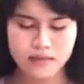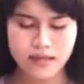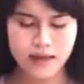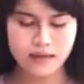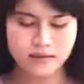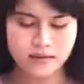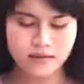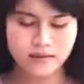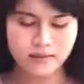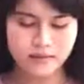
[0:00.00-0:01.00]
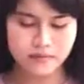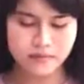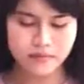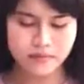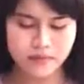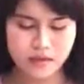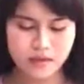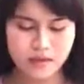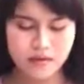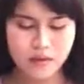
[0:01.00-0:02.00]
dance.
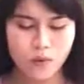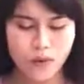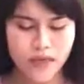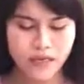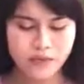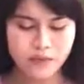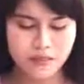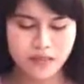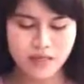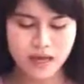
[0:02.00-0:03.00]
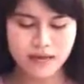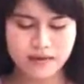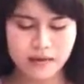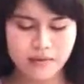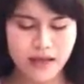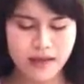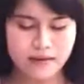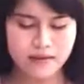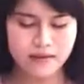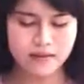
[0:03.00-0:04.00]
The waves beside them
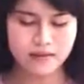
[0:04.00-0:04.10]
danced,